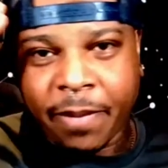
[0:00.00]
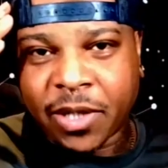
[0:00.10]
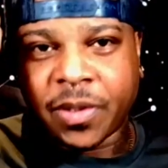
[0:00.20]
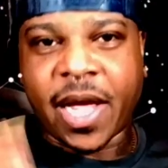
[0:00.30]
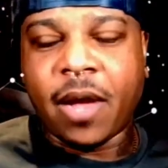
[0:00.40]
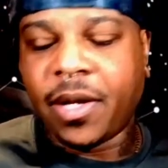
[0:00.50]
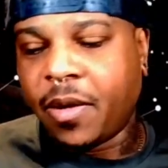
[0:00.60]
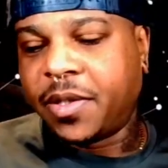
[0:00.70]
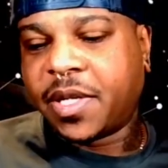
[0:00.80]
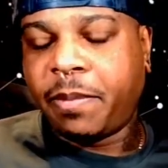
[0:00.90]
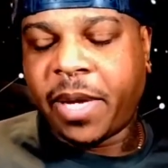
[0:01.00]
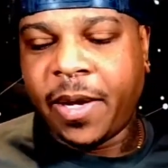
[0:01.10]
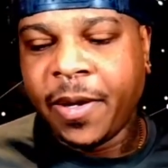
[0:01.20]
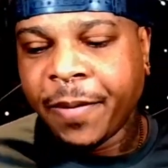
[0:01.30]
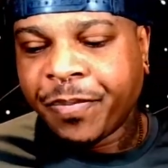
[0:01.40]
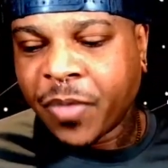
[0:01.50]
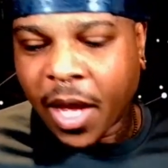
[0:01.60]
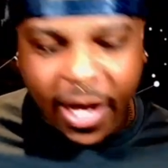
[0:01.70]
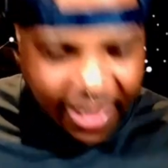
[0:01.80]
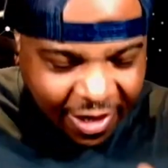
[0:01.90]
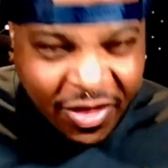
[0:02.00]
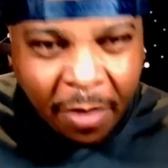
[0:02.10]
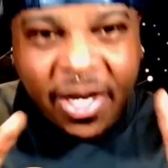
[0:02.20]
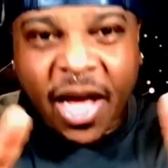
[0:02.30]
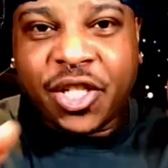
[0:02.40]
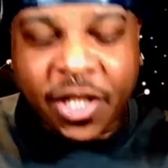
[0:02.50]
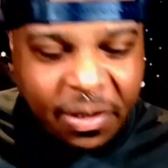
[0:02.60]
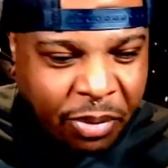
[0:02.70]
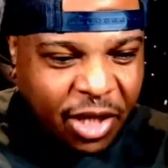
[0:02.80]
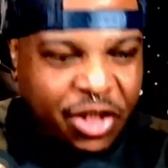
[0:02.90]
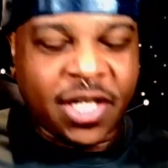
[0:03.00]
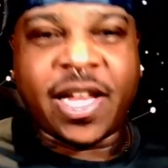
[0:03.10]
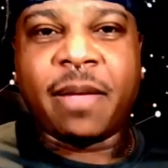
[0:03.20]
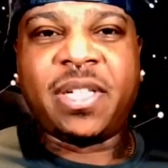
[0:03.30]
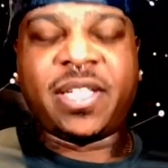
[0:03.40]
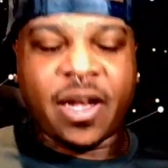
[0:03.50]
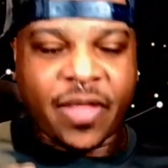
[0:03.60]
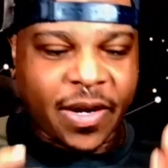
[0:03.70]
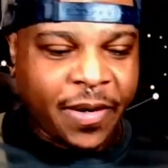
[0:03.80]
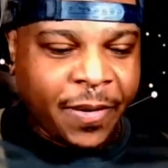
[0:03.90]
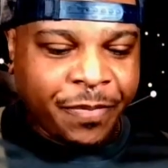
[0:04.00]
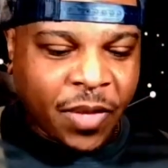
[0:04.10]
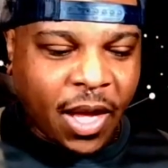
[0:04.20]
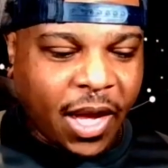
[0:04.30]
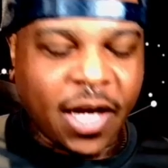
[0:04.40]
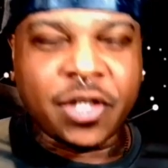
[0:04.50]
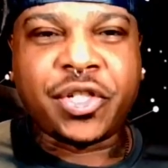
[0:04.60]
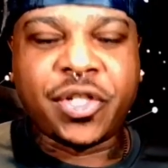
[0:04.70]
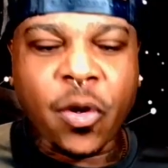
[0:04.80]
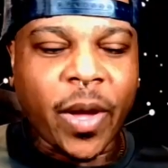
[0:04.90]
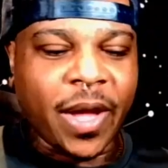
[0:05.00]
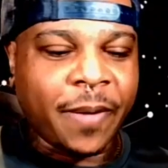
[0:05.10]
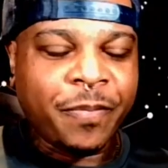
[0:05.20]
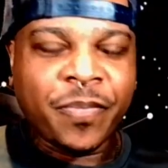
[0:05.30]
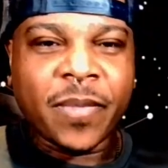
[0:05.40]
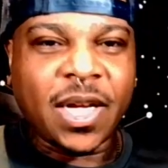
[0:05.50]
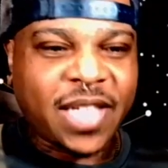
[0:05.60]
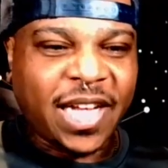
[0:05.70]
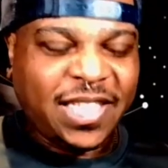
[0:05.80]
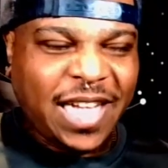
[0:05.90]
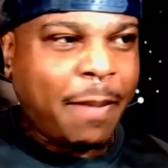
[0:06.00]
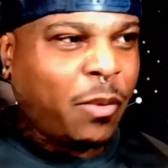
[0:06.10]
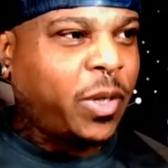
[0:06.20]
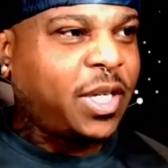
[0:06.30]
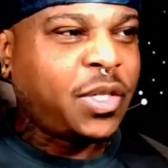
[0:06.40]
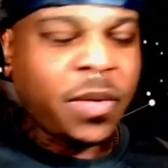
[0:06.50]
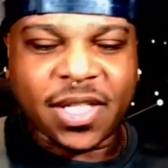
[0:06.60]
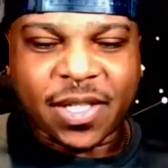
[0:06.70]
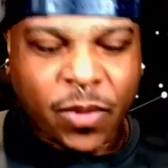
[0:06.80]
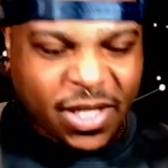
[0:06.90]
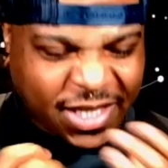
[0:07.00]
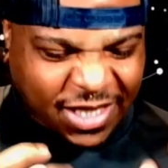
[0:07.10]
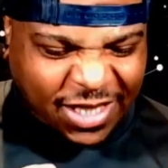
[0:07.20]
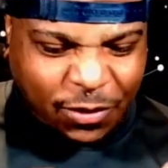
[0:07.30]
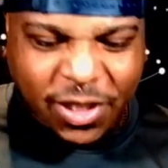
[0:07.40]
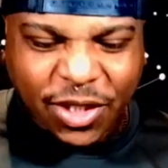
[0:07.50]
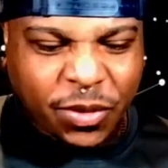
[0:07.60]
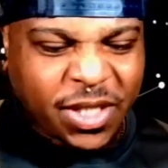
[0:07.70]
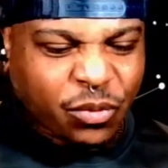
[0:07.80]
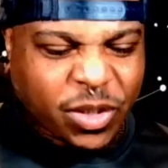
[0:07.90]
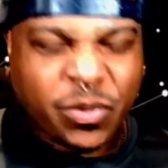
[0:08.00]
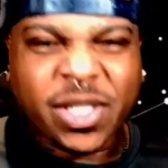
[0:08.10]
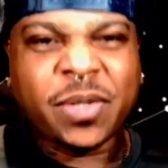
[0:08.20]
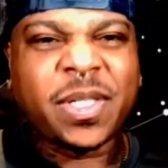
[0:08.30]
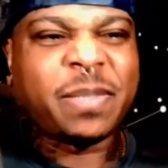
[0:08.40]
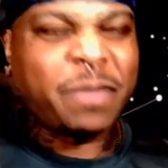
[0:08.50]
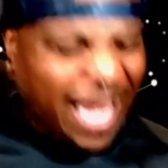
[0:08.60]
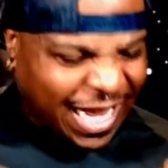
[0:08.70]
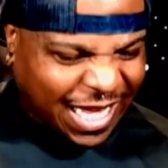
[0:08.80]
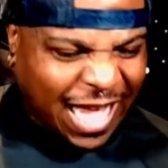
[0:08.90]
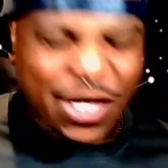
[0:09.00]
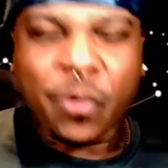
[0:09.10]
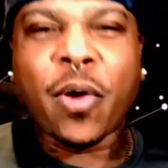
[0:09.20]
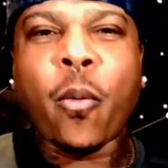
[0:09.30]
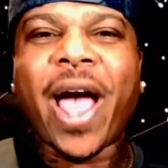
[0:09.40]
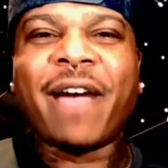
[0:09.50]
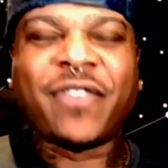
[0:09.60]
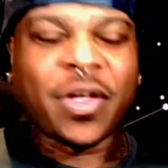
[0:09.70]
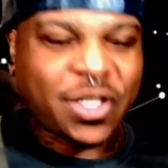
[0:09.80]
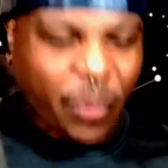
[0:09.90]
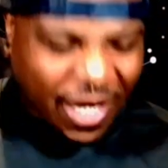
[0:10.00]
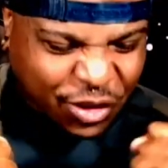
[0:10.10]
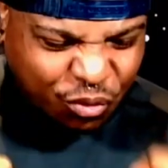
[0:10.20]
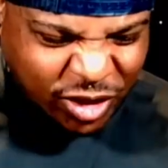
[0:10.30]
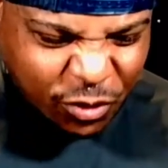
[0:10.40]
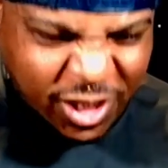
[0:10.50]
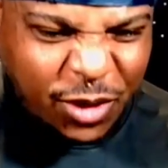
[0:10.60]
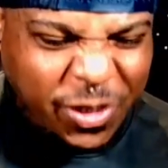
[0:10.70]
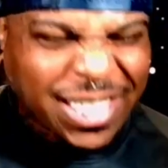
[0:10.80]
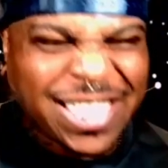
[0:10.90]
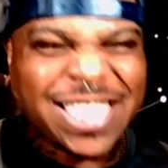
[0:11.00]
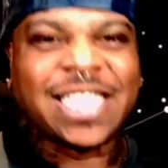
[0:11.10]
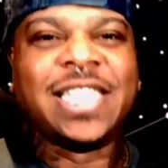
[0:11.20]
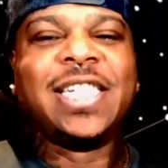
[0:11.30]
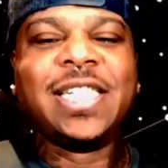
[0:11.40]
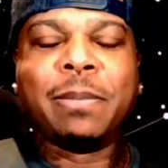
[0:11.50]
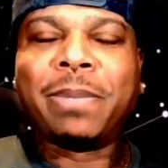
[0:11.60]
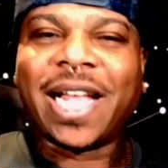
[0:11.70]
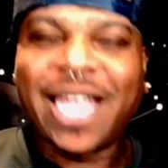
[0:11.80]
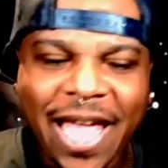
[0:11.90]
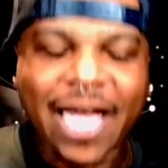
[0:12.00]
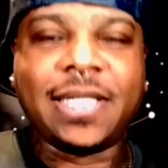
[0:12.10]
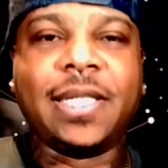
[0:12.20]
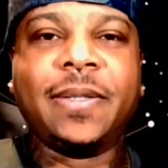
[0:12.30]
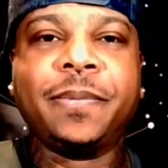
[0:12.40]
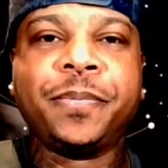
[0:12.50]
mental downloads, could be giving them nudges, pushes. They could be sitting there stewing, just like, damn, I want to do this. I want to do this. I really want to do this. I don't know why I feel this way. I just really want to do it, but I can't.